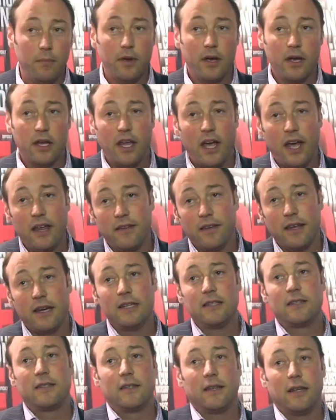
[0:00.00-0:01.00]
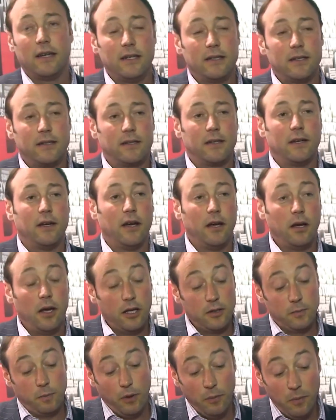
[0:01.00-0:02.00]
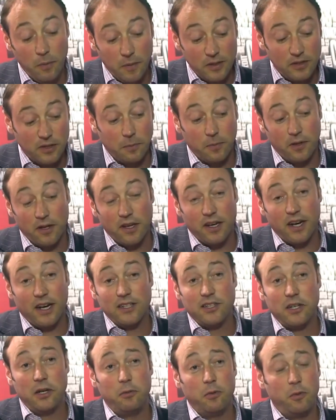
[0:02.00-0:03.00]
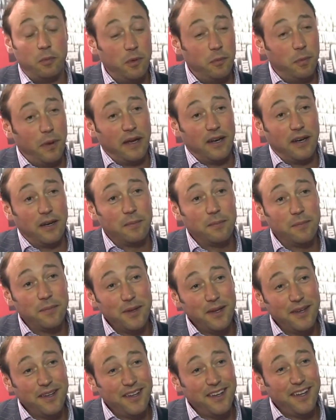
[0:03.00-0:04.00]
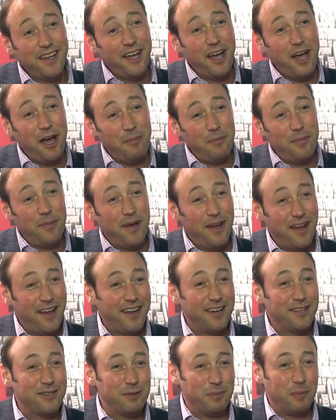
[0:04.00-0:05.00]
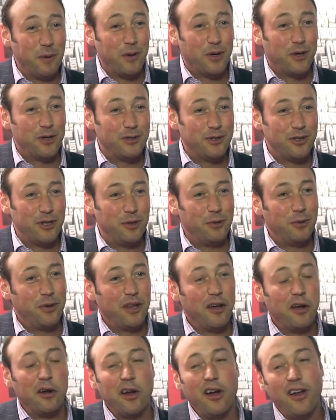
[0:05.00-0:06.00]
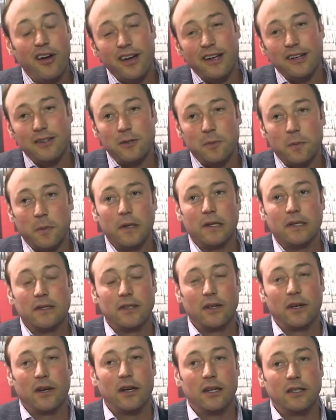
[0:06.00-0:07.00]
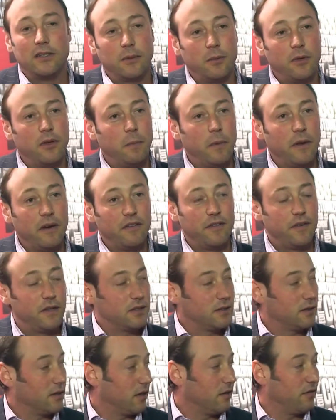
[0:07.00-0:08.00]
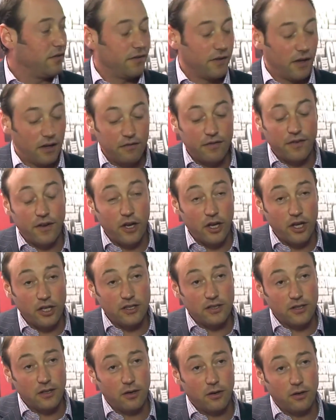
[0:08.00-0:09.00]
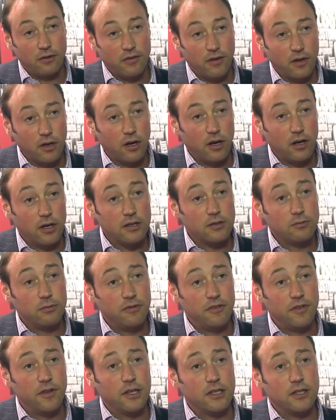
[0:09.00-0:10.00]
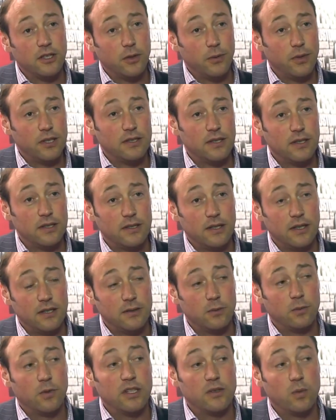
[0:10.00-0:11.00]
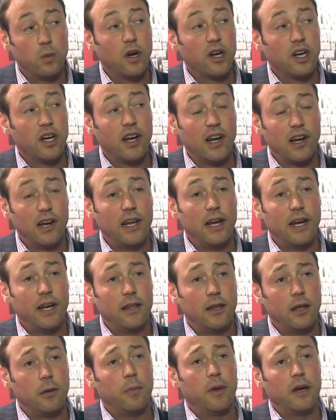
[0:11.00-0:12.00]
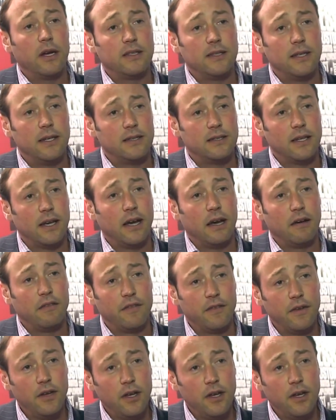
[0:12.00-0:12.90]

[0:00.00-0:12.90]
Again, that is probably something that actually would be better spoken to with our clients, but certainly some of the benefits that I've heard a lot of our clients refer to is one, clearly the ability to have